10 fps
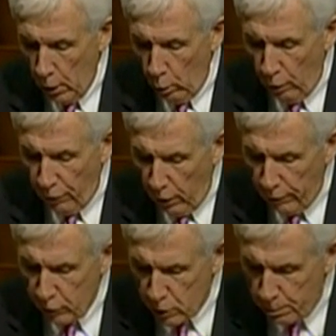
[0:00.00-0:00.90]
with
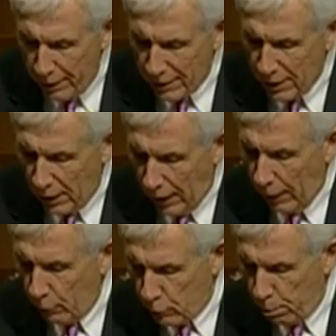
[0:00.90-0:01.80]
other speech and
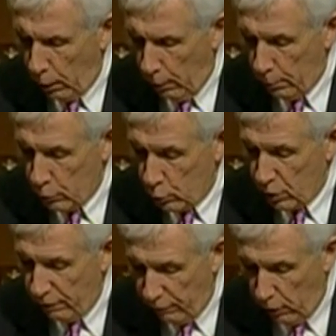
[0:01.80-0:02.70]
language problems or
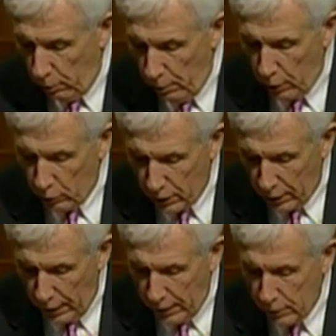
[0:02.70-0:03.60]
developmental
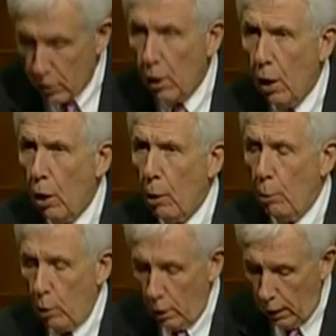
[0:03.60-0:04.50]
delays are
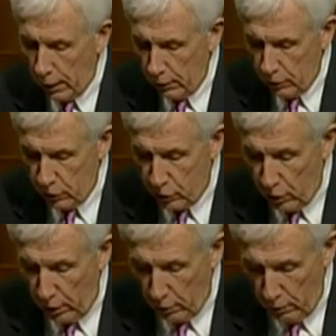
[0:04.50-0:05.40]
more likely to
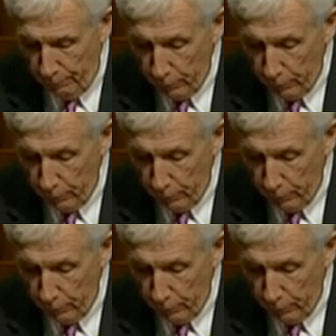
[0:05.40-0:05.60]
stutter.